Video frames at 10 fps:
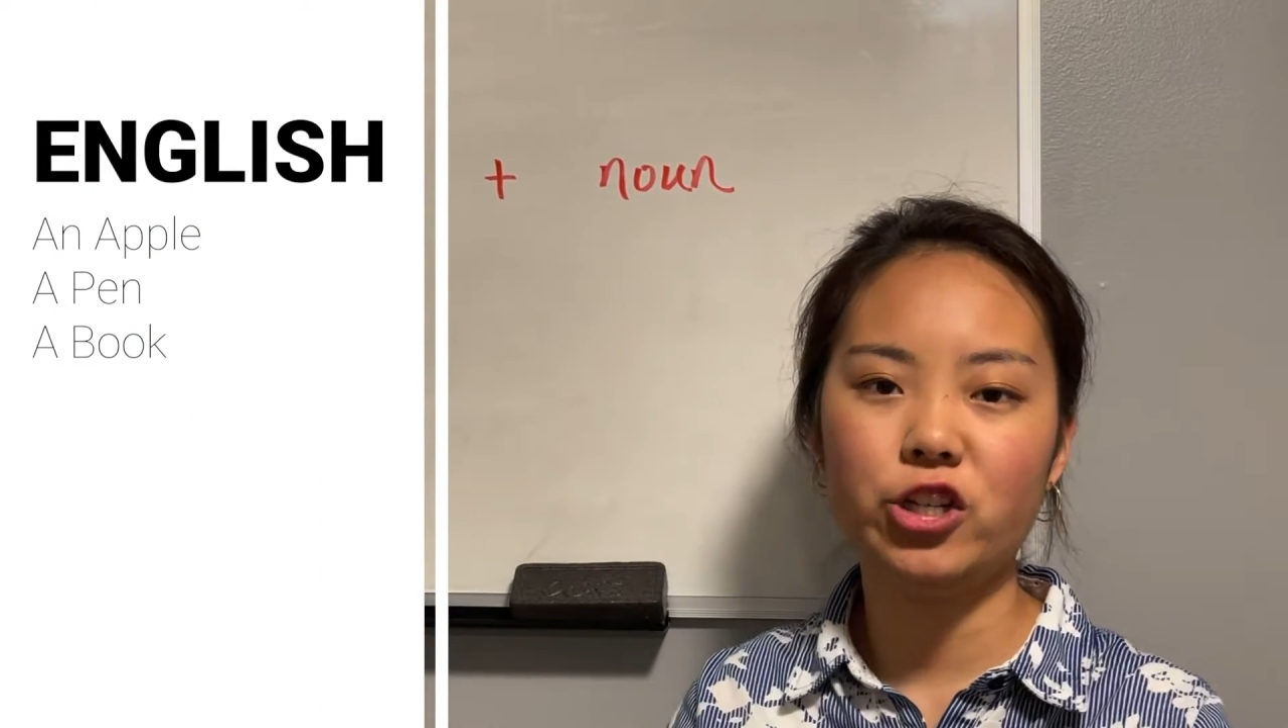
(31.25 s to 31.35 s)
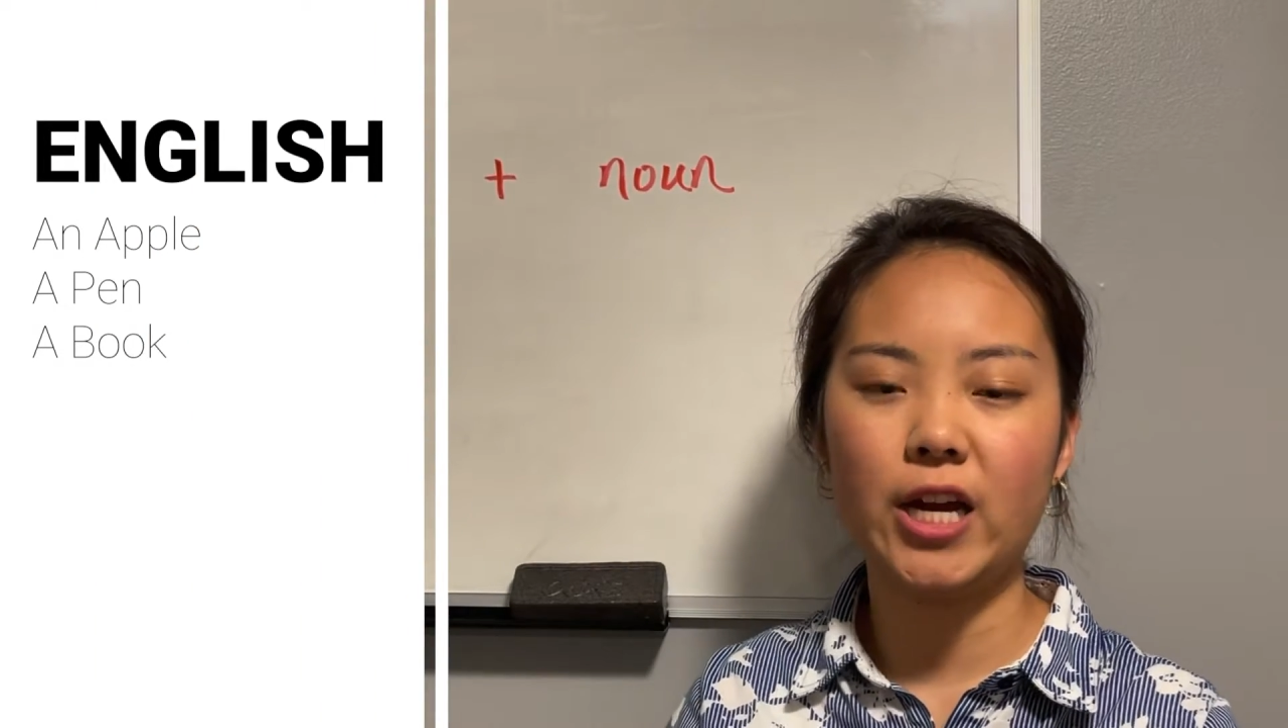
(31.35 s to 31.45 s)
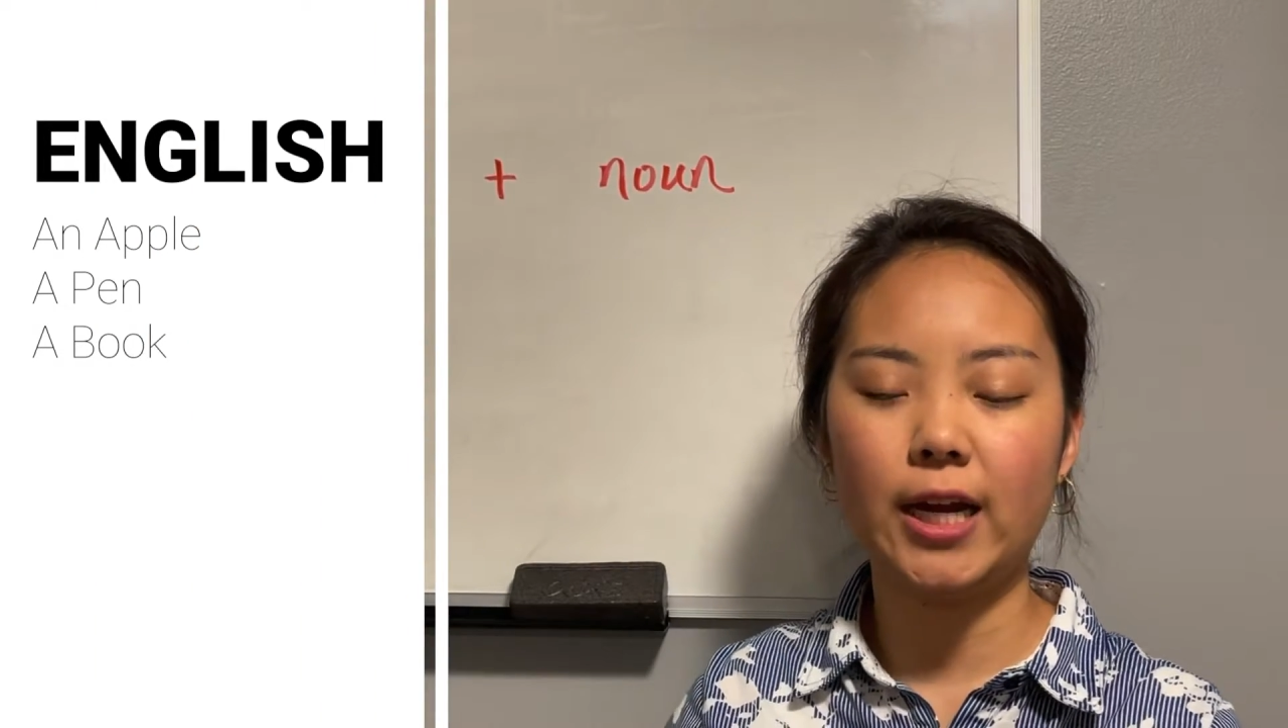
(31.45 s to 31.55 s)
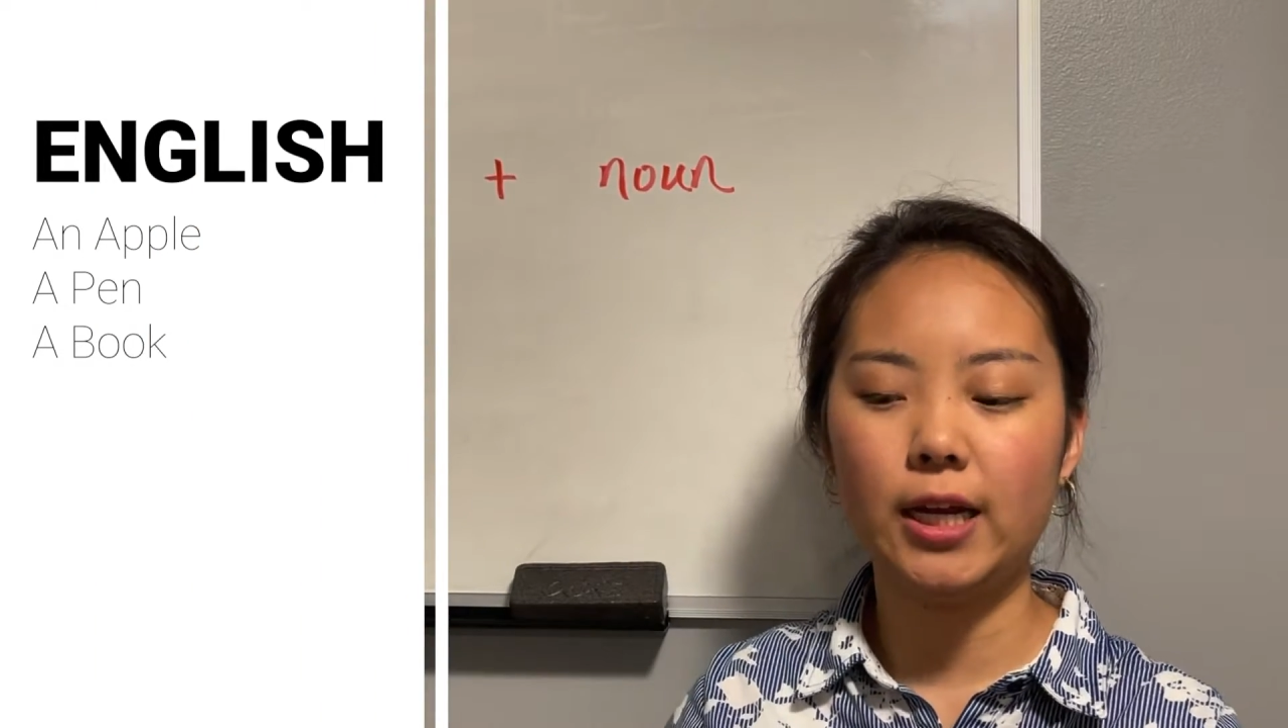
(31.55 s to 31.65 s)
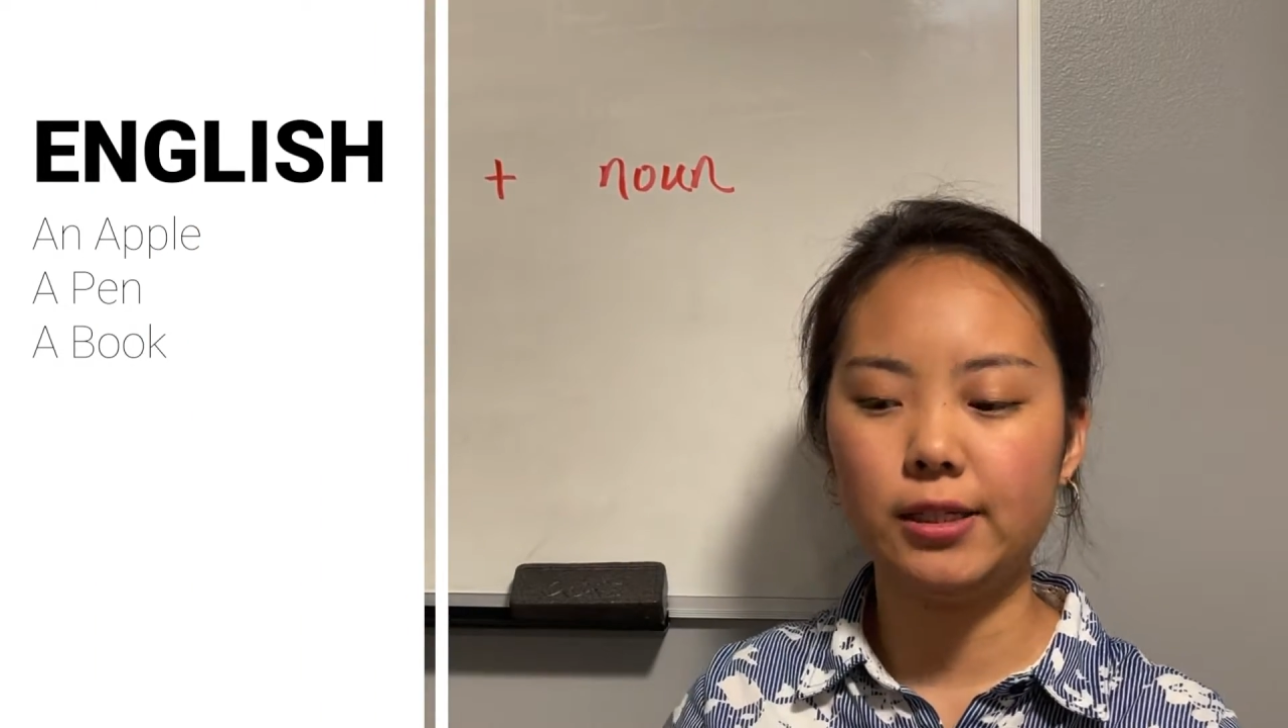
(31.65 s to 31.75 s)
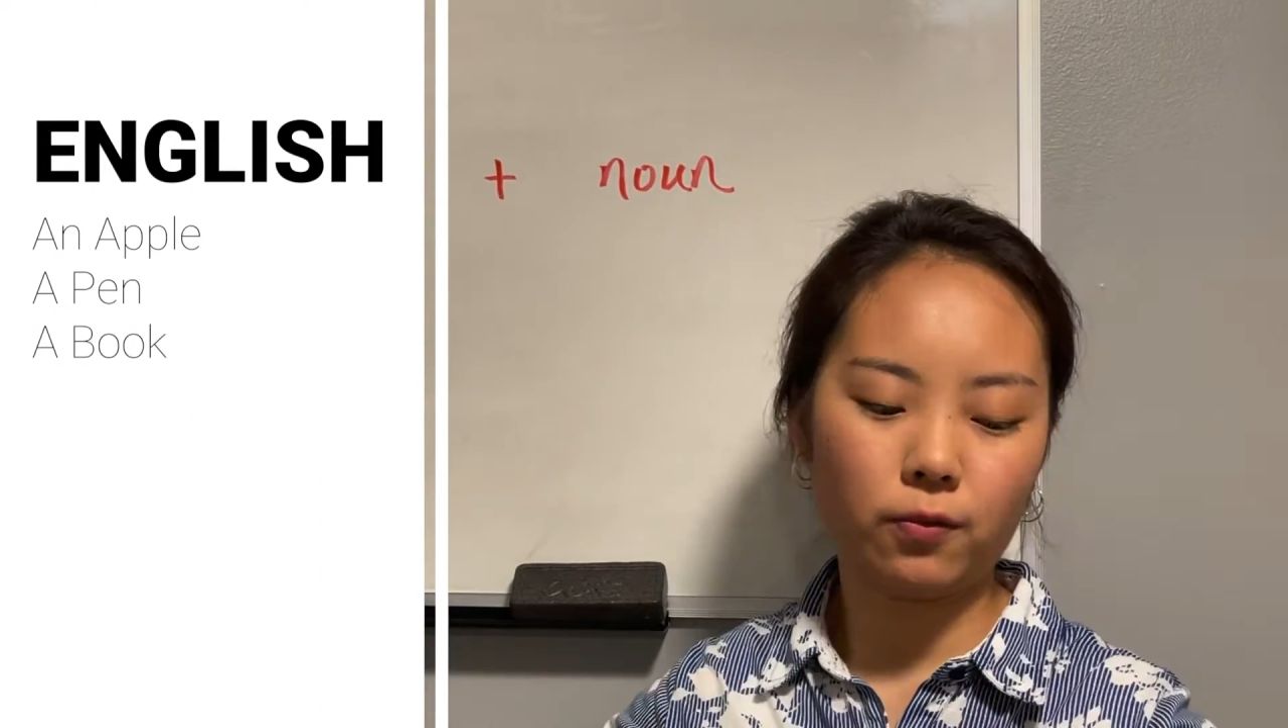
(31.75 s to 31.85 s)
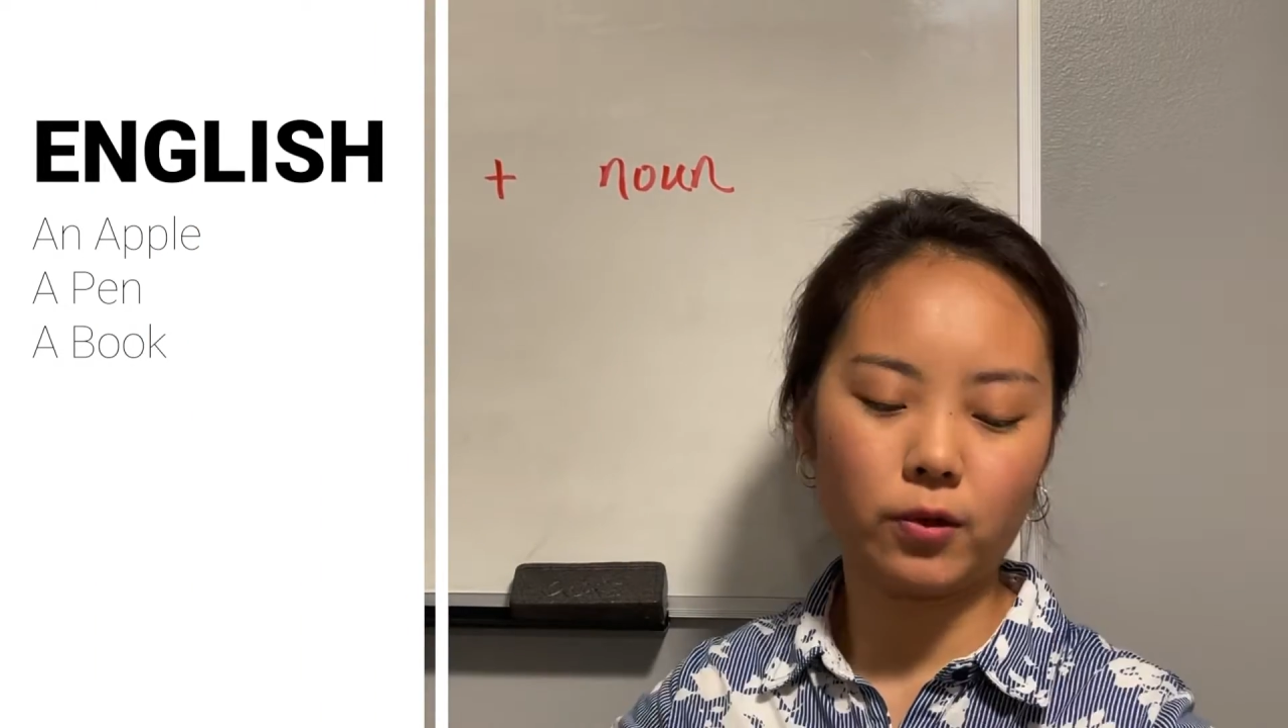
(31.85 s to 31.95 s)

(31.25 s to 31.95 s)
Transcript: Chinese,